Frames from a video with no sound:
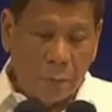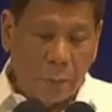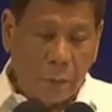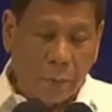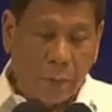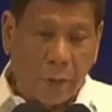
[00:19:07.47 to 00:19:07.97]

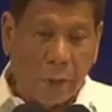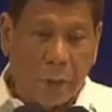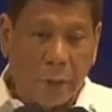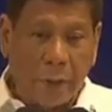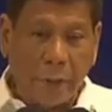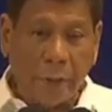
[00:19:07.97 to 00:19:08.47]

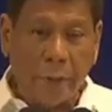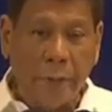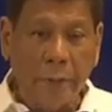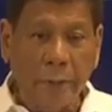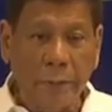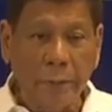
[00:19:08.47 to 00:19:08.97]
kaibigan
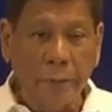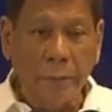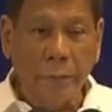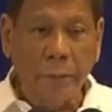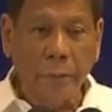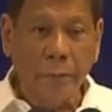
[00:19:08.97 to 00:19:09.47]
natin
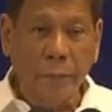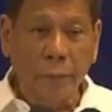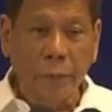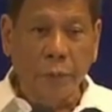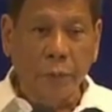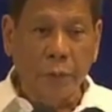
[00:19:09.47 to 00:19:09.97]

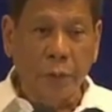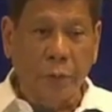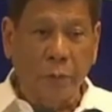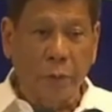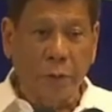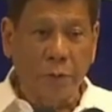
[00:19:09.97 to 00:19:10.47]
to
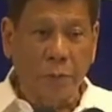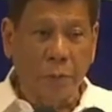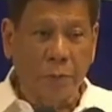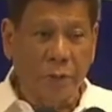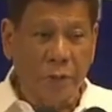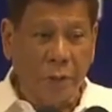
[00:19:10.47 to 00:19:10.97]
save us
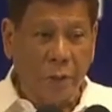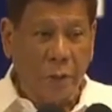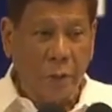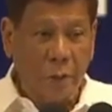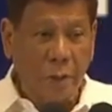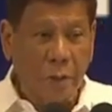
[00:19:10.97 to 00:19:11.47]
from
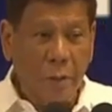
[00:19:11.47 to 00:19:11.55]
sin.